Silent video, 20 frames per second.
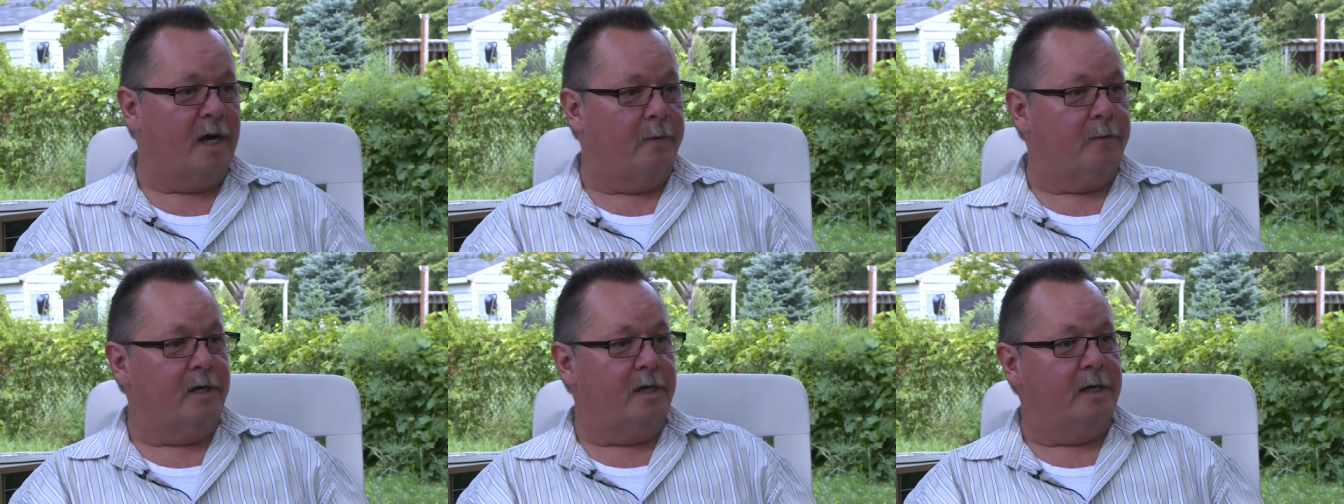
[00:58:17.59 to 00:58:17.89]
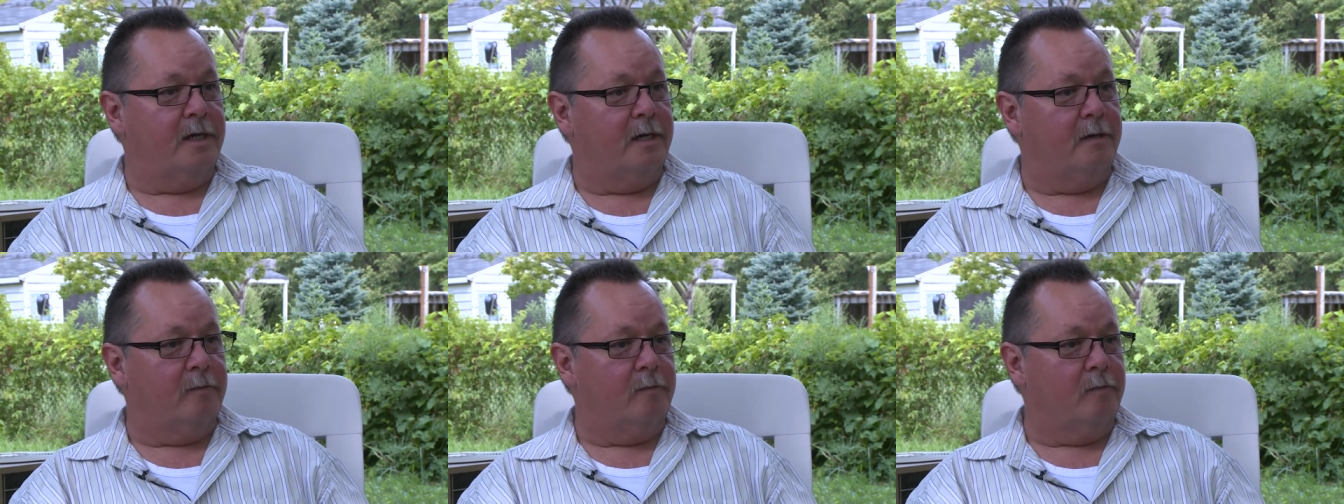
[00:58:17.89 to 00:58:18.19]
I mean,
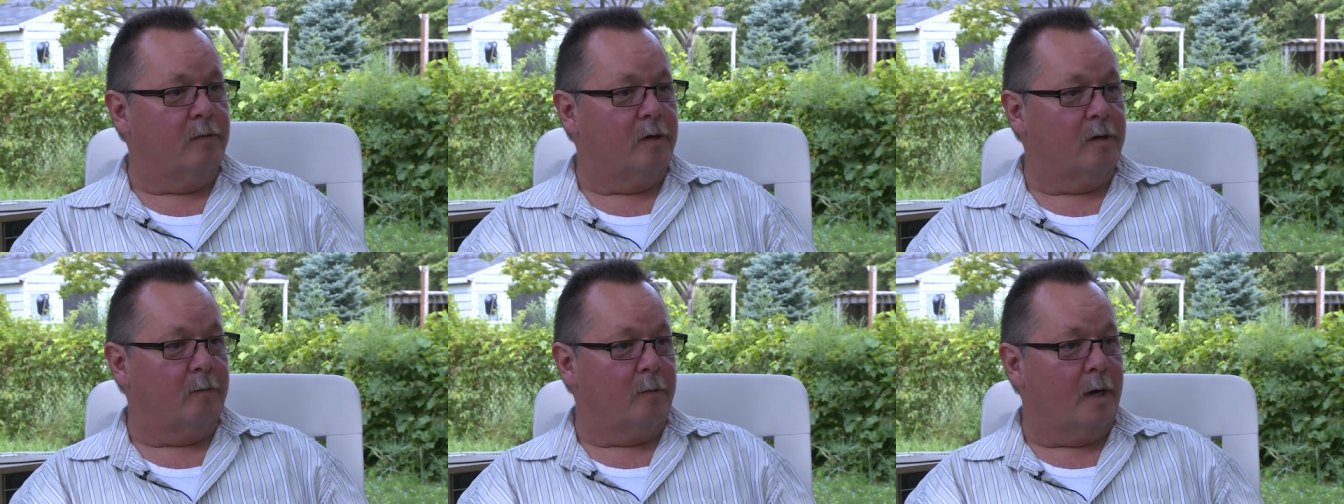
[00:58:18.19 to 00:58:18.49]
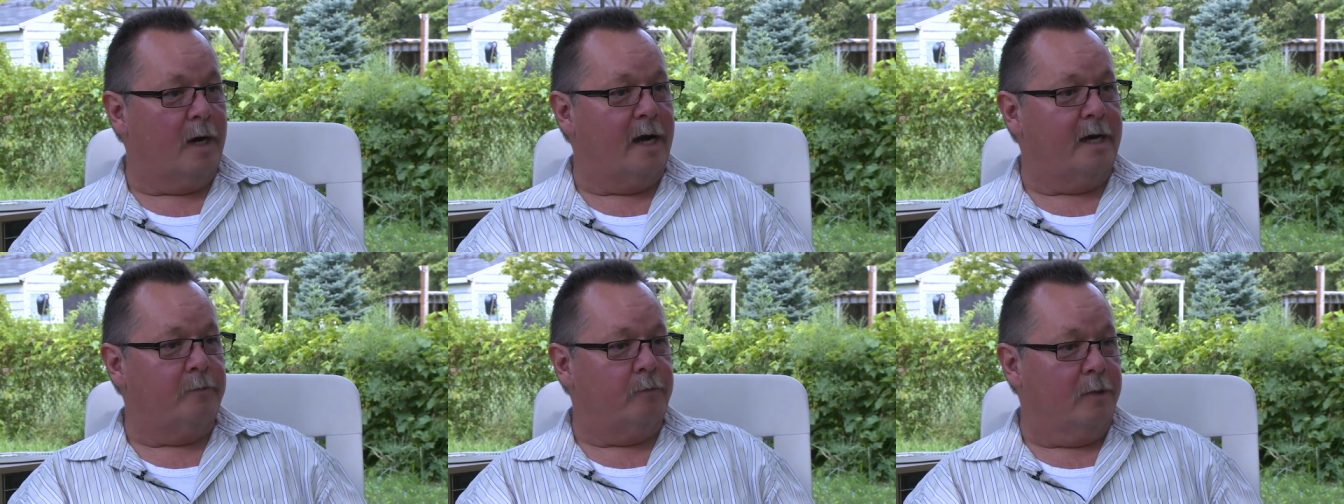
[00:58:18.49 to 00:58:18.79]
it, we're
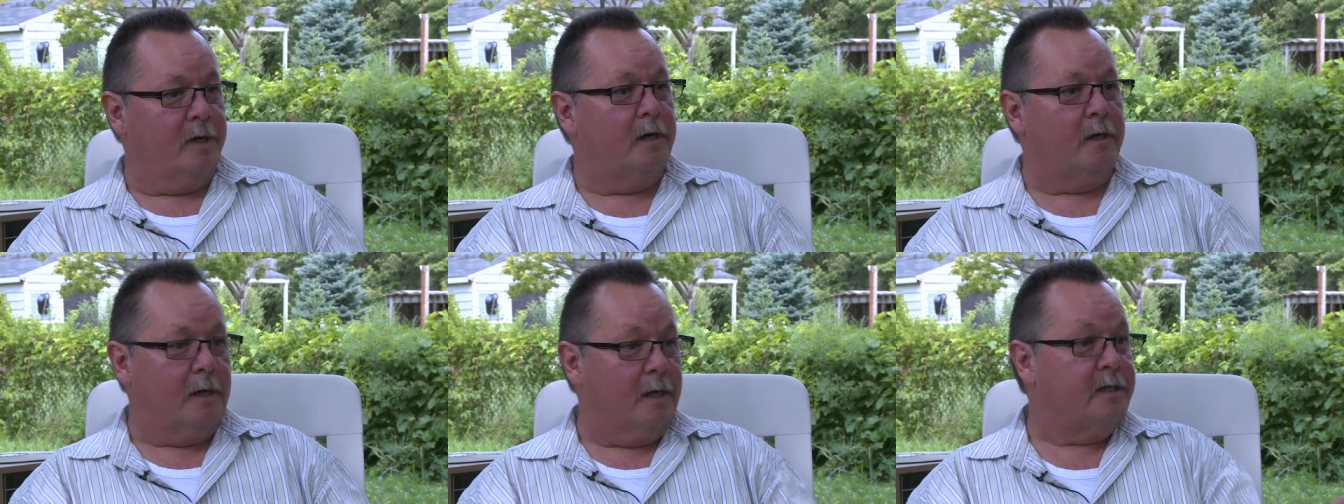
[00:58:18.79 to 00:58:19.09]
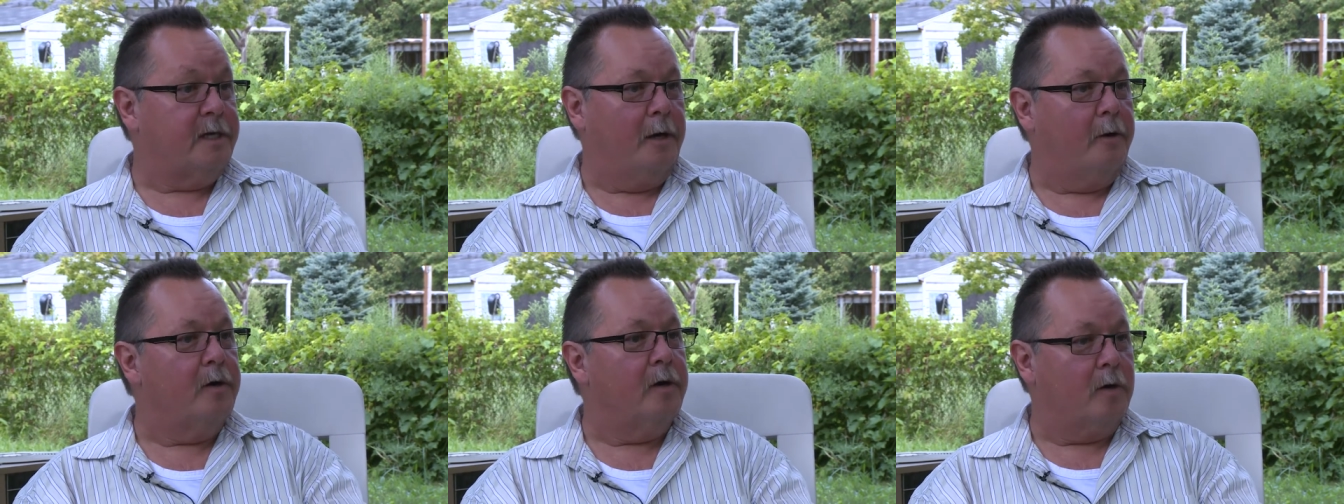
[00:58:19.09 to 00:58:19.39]
we're, at, we're in an well,
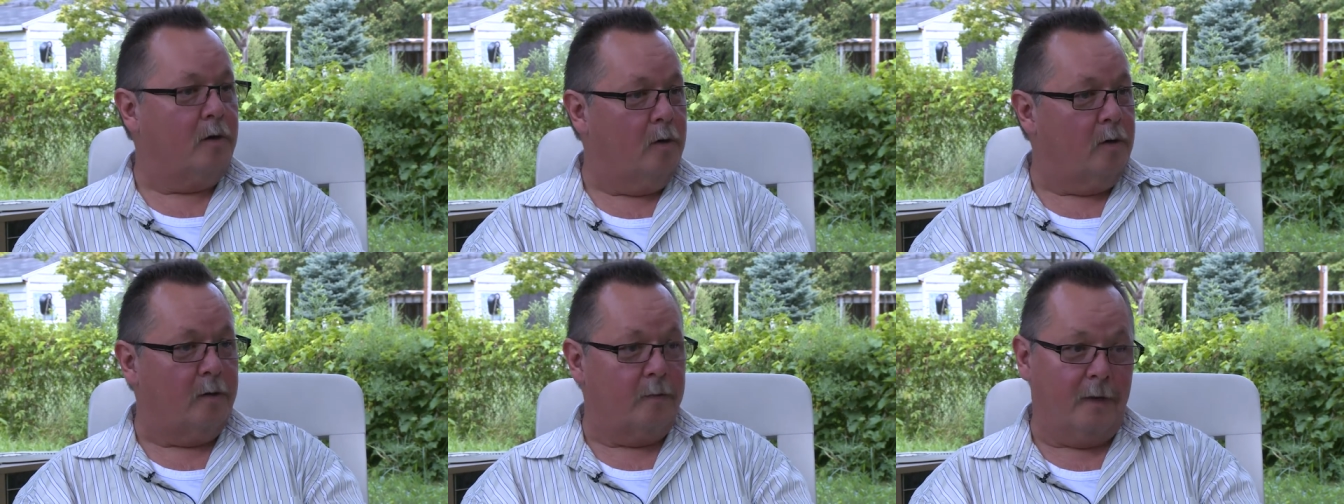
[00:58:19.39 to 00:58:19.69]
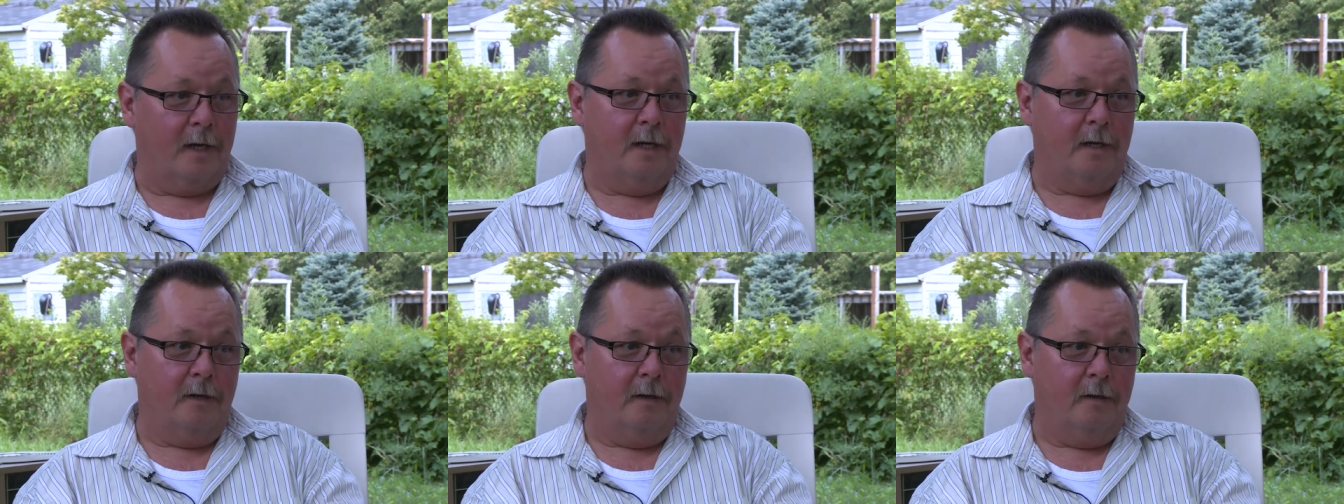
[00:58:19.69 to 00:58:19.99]
Ontario it court,
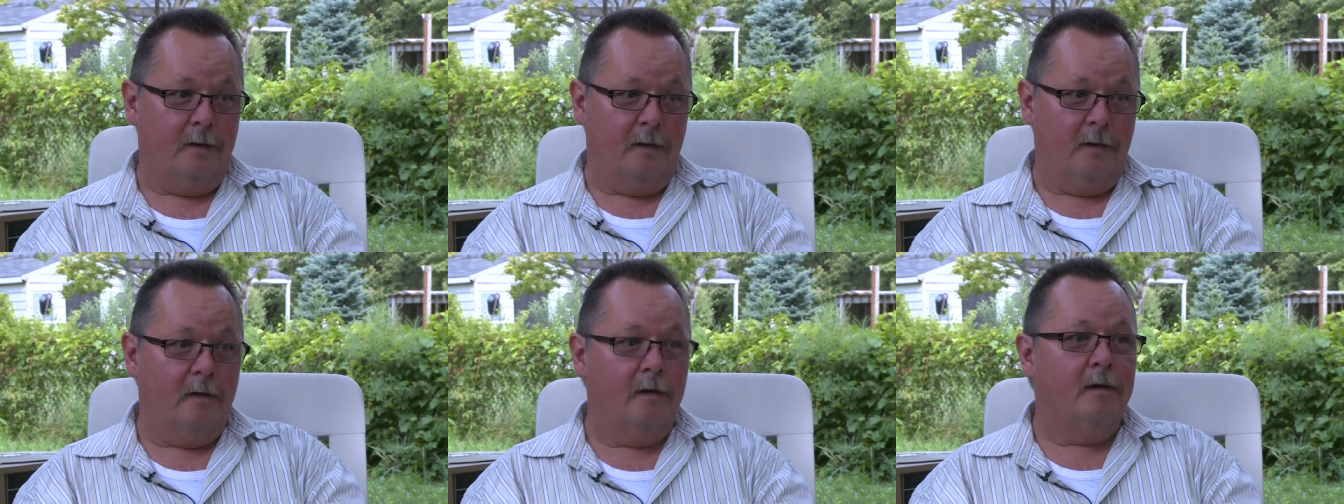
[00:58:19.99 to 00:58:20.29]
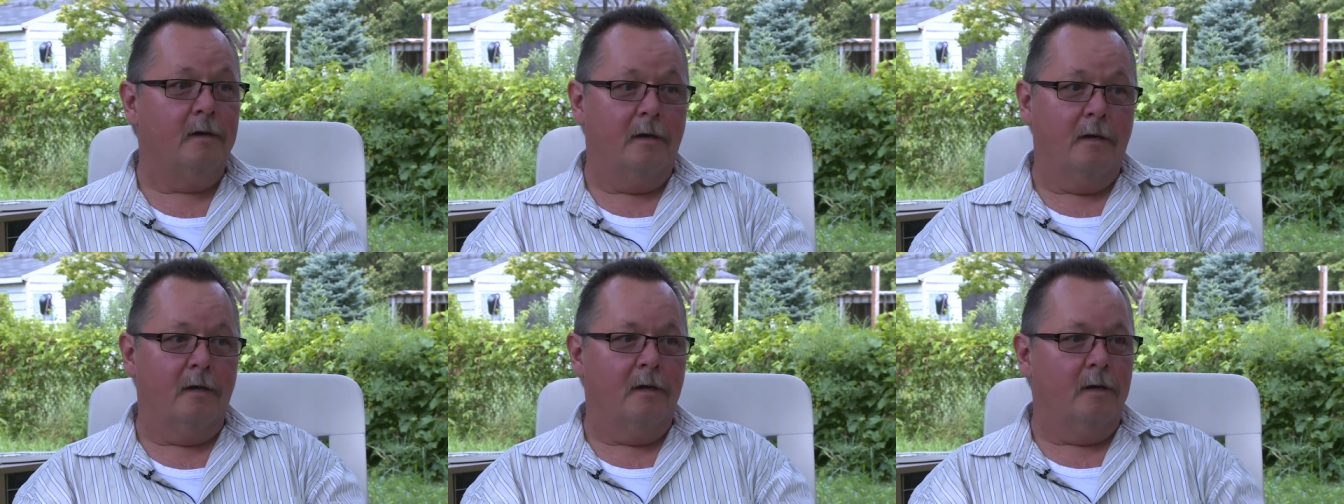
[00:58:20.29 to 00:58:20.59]
right? yeah,
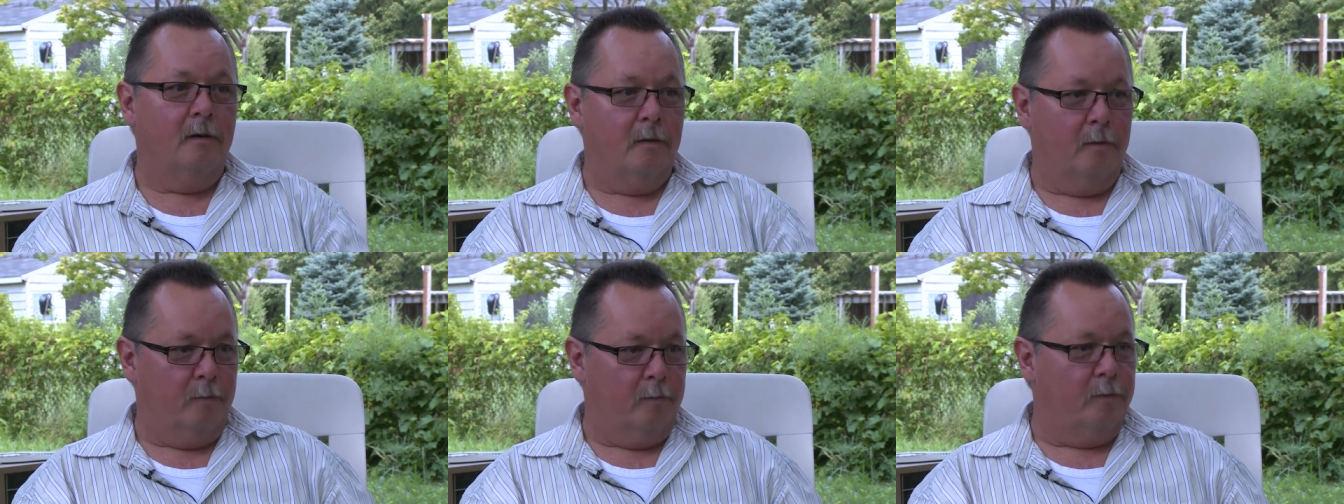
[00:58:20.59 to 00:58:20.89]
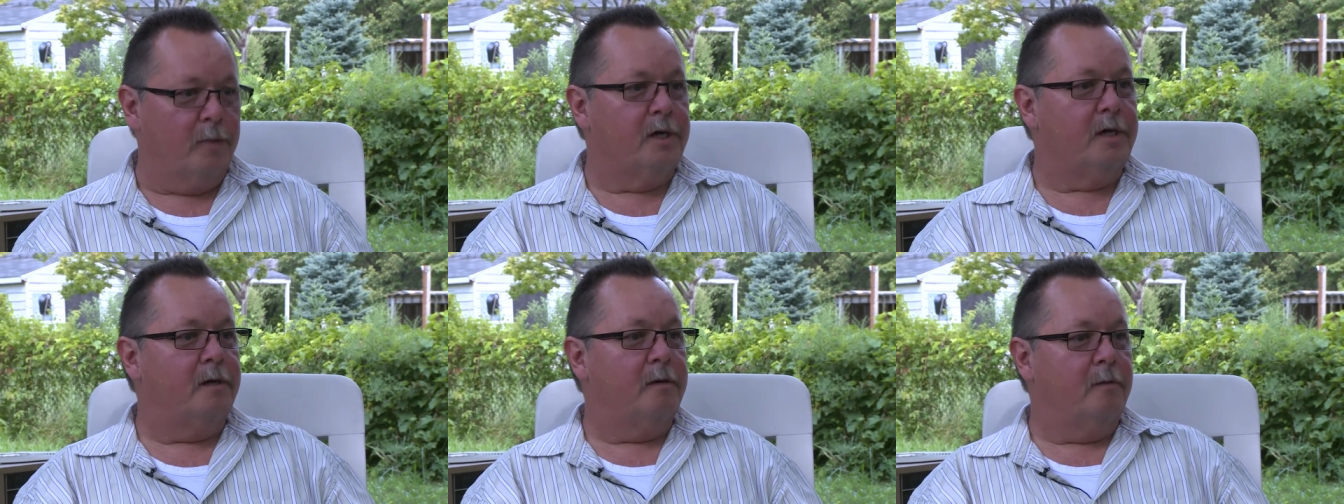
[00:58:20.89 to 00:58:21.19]
Ontario. but it'll be
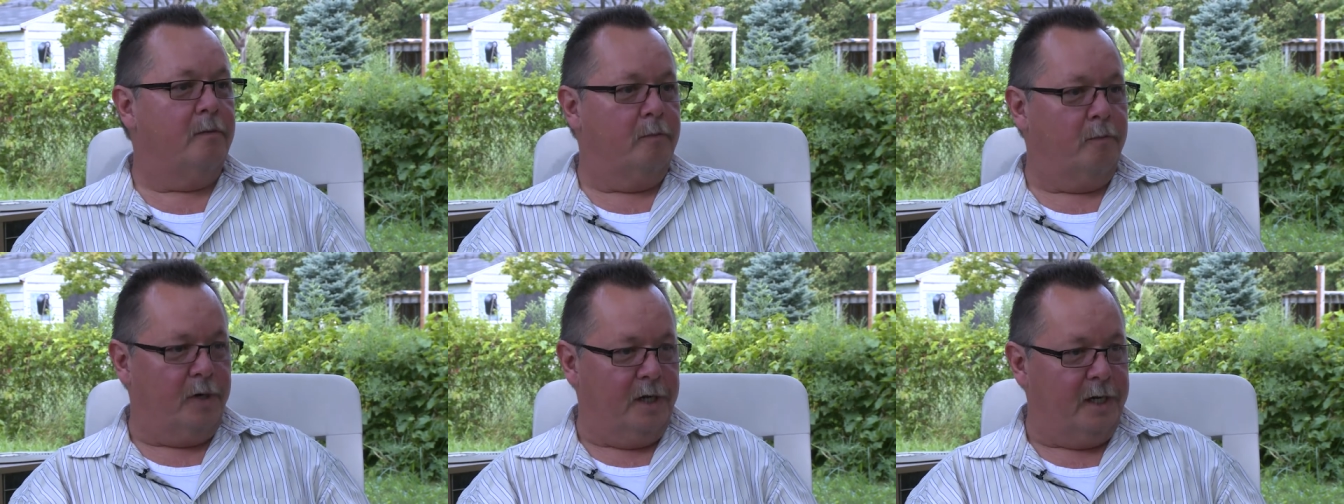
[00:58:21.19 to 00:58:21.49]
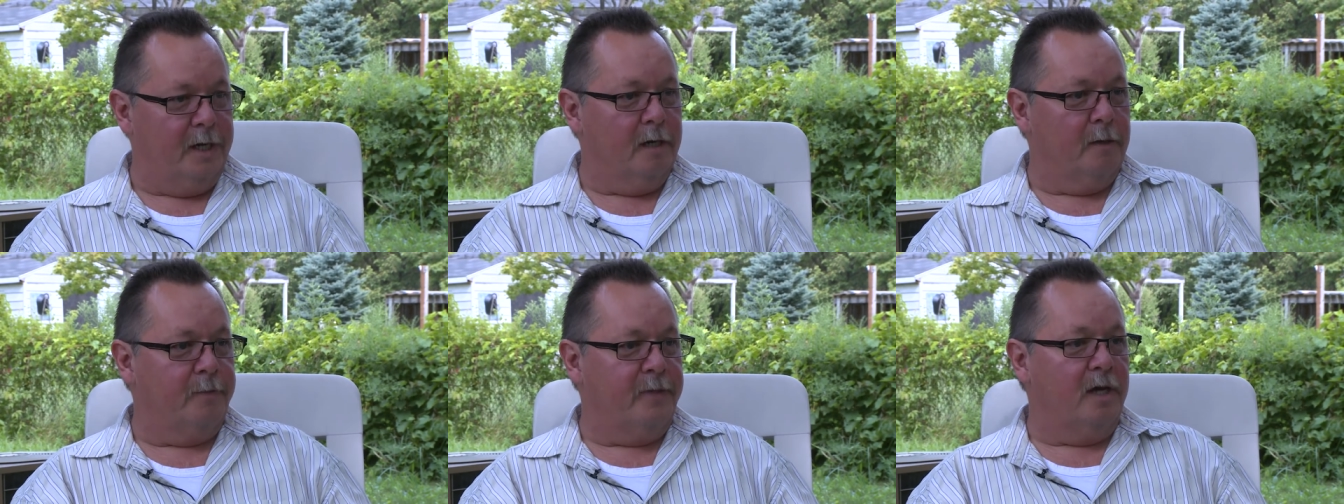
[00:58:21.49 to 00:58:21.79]
persuasive. But, but
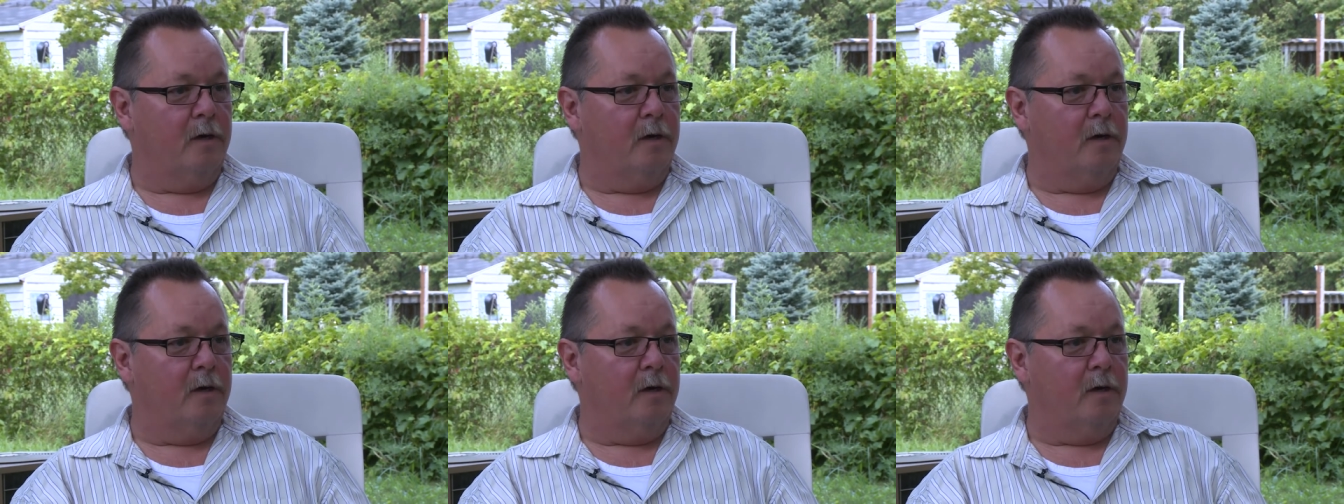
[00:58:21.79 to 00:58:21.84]
it'll same.